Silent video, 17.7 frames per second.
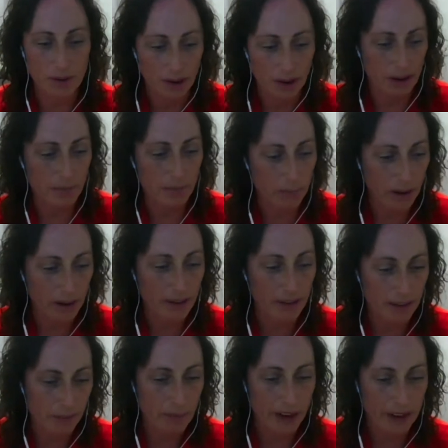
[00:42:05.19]
aren't part
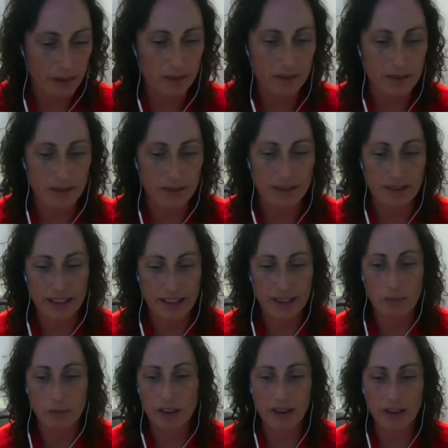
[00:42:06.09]
of the medical
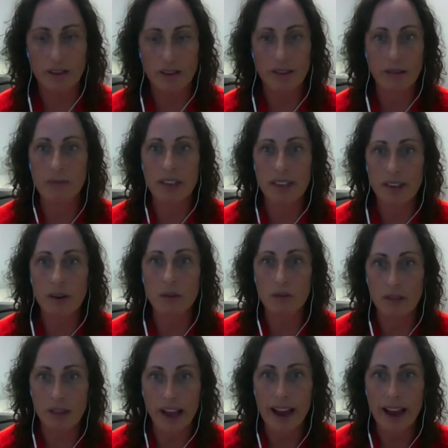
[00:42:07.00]
thing, we call them,
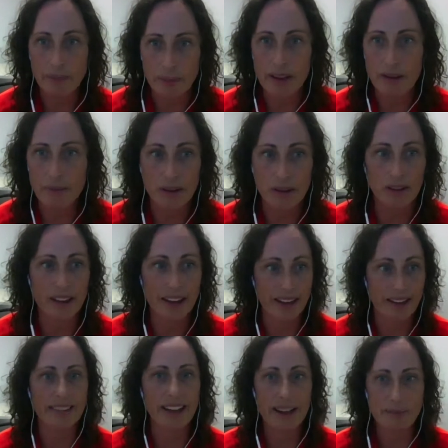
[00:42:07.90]
lay people,
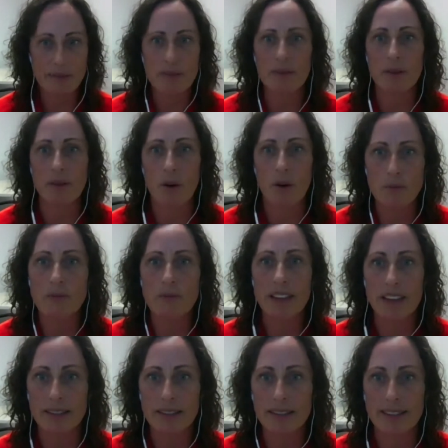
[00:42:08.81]
and lay people own
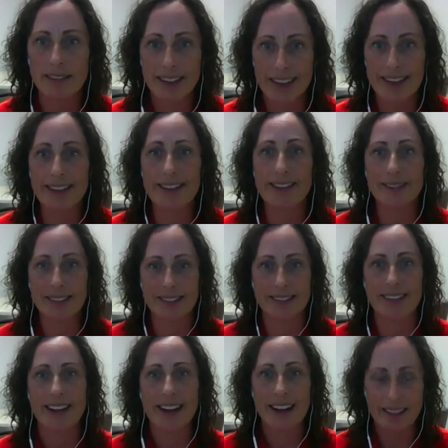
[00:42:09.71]
this. This
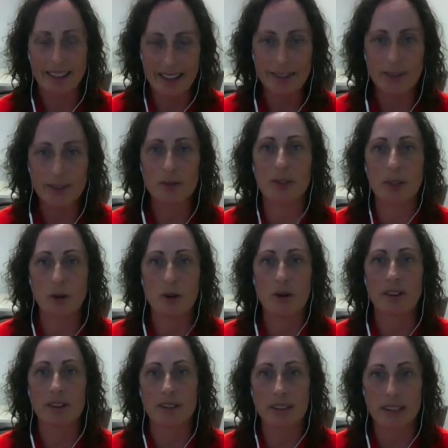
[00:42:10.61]
is
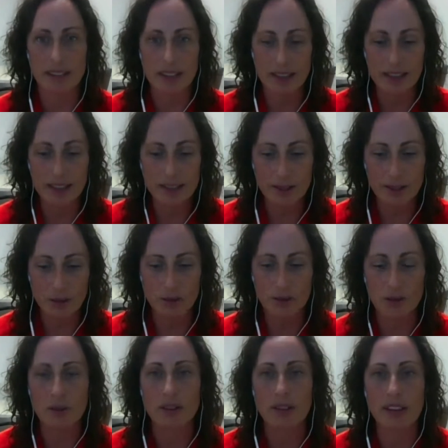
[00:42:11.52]
yours. This is
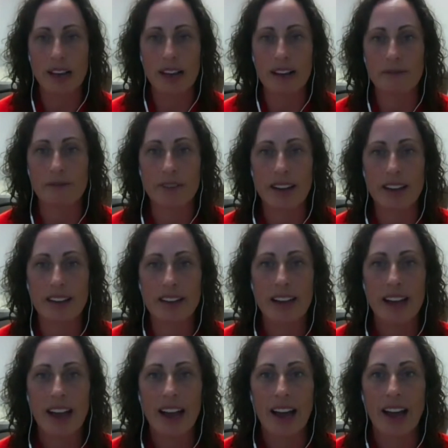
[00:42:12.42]
your life.
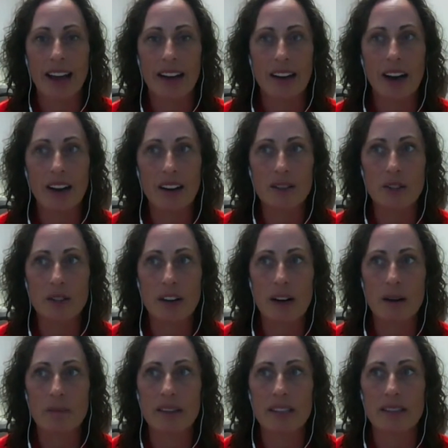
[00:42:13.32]
And our
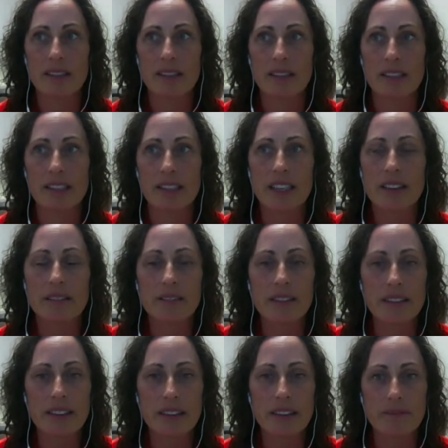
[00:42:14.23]
job is to give
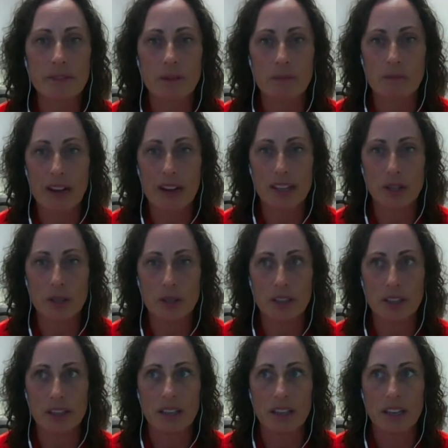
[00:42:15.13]
you the
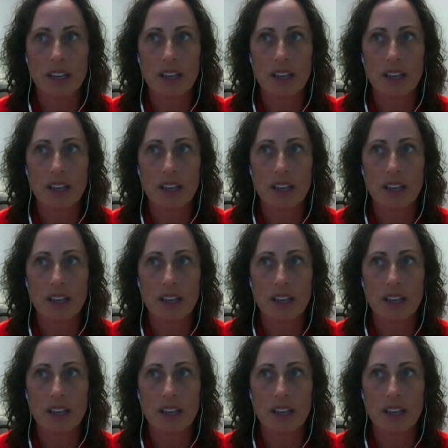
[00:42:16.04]
information